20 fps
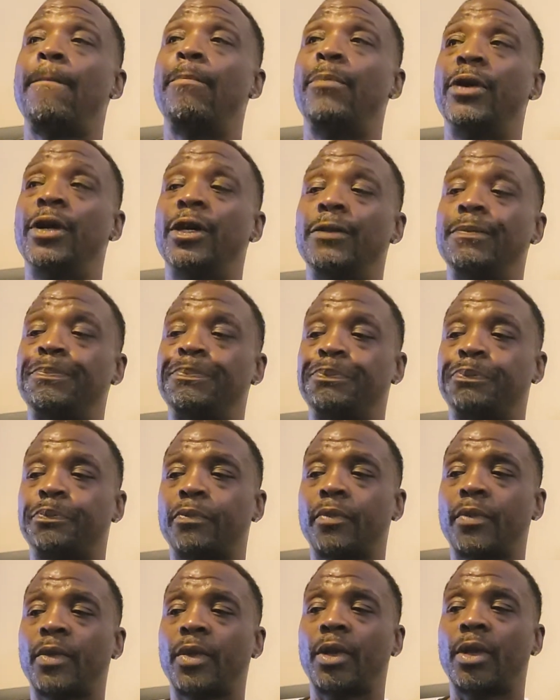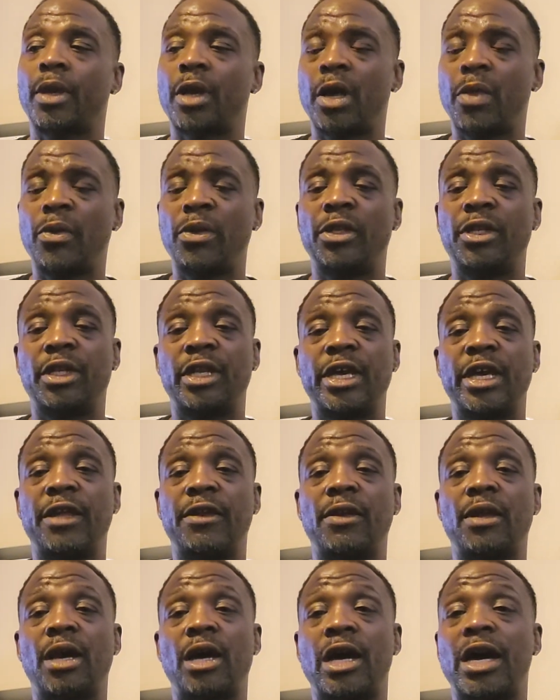But other than
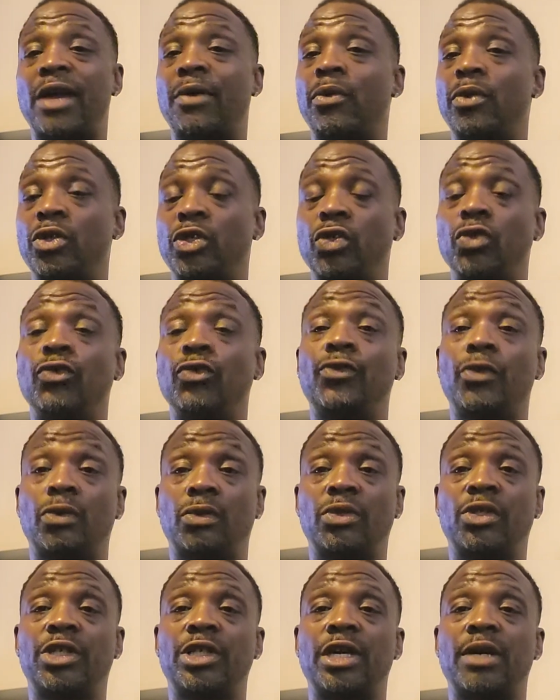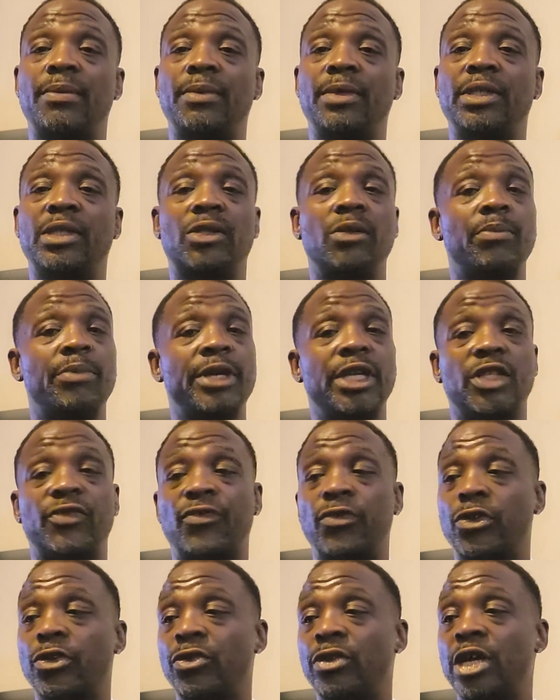that, I will use Photoshop. It's the best
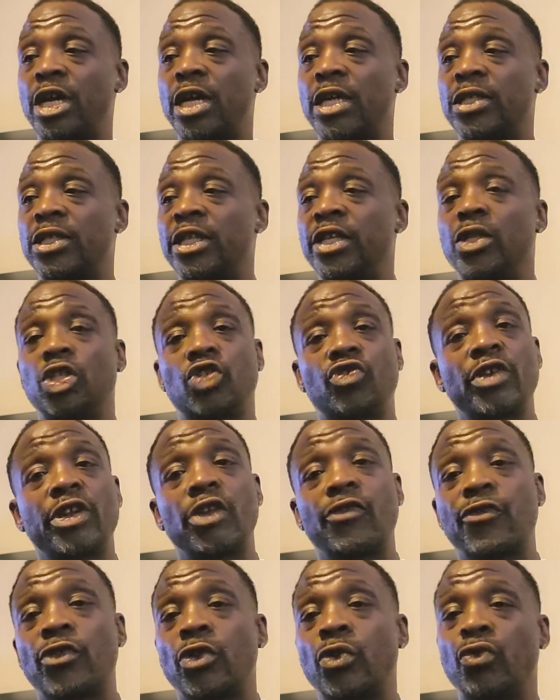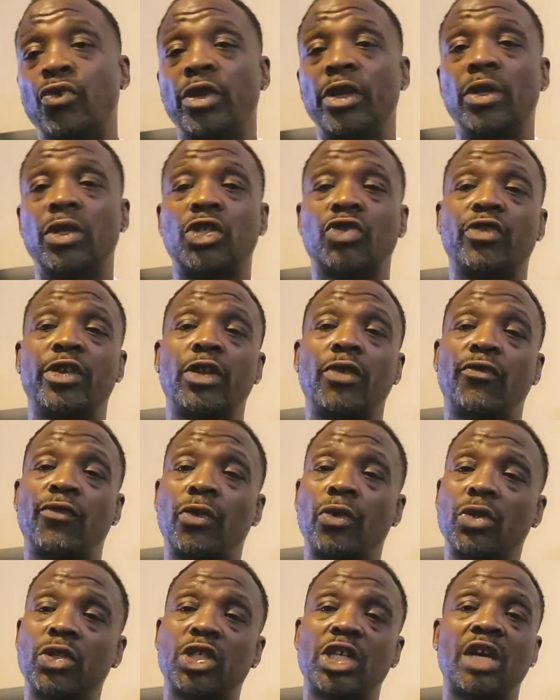for you guys. Illustrator, if you use Illustrator,
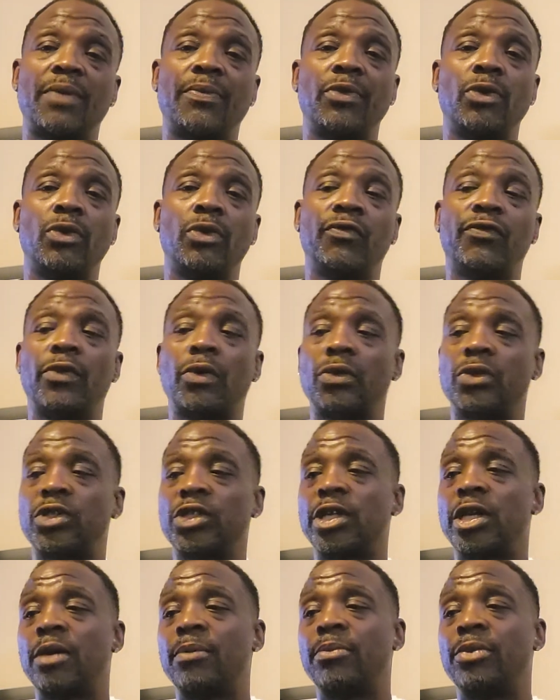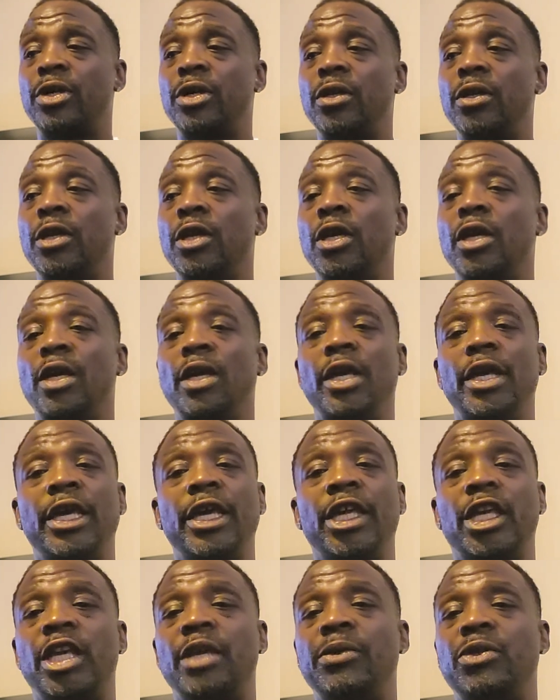Photoshop, you use Photoshop, but
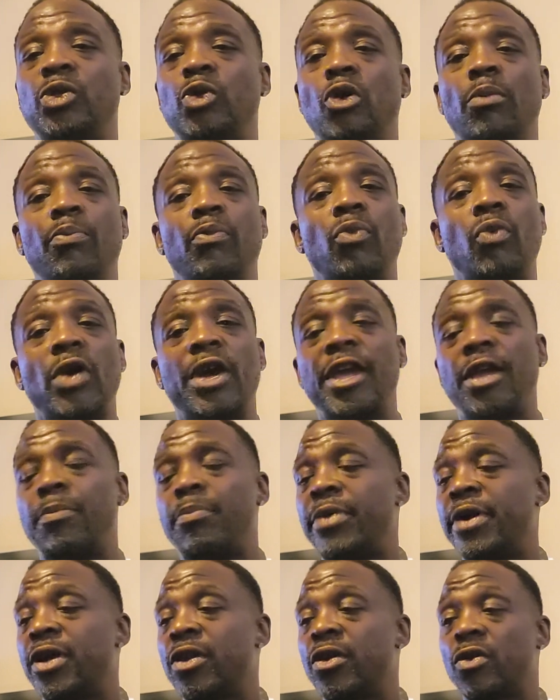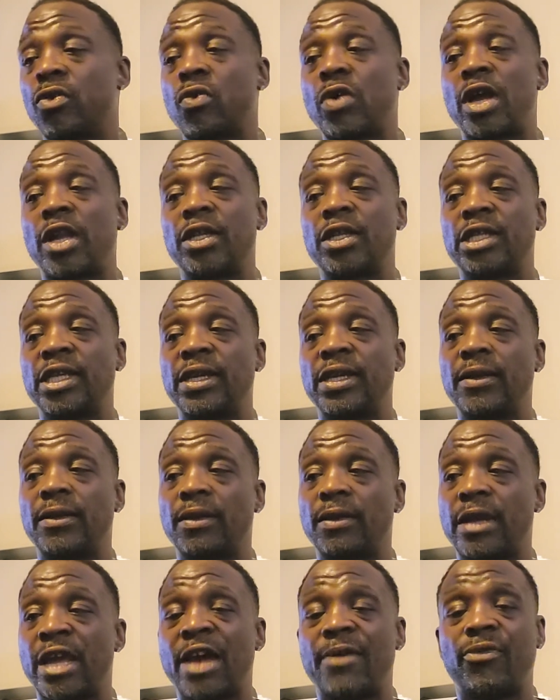it gives you a way better quality
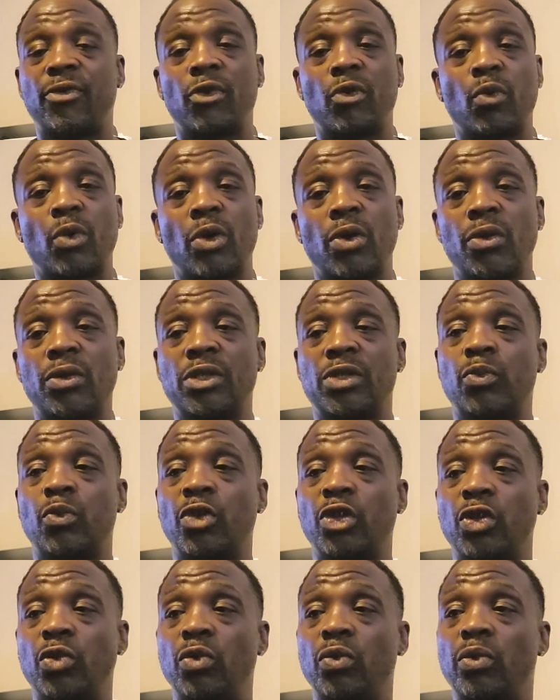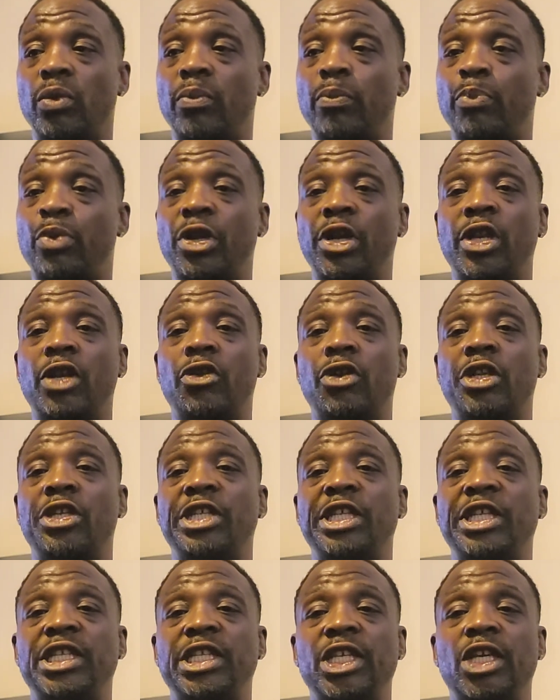afterwards when you put it on a
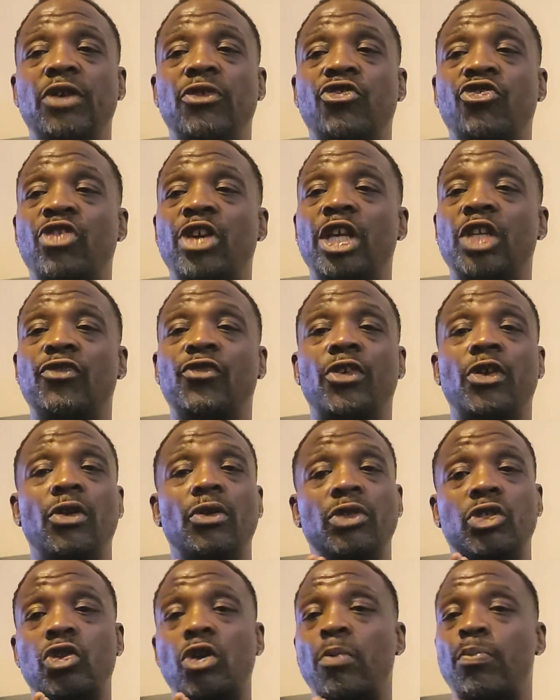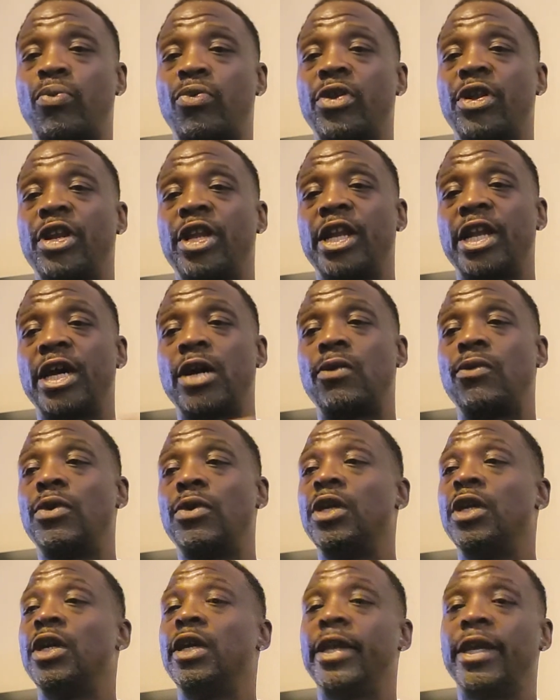DTF transfer and start printing it out.
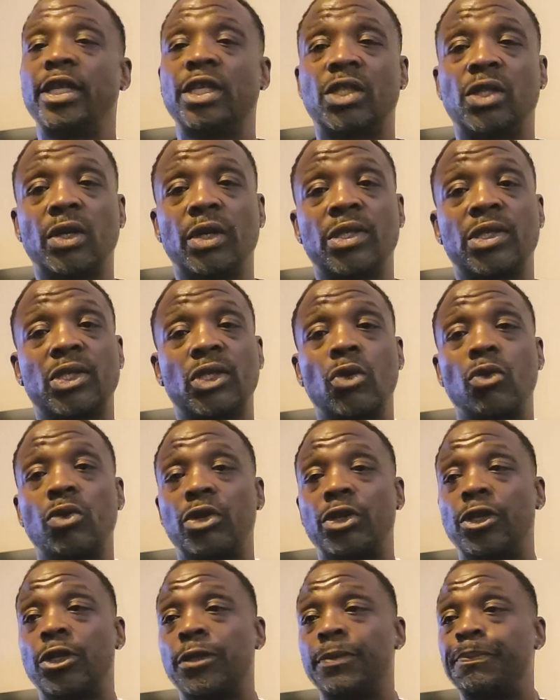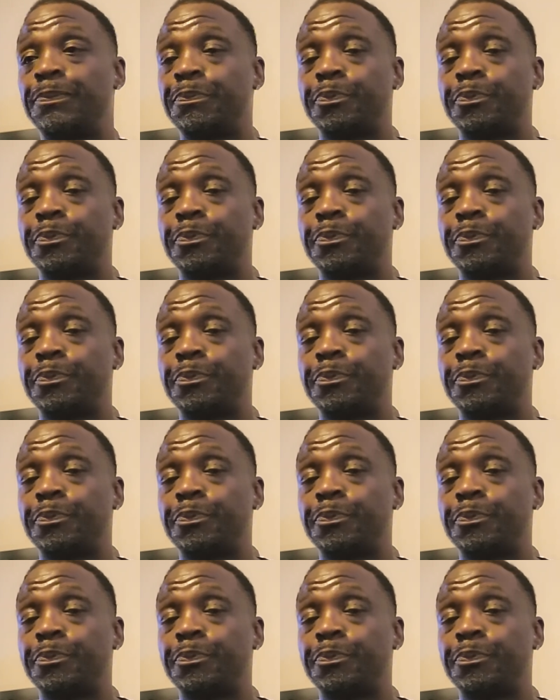It just looks so good.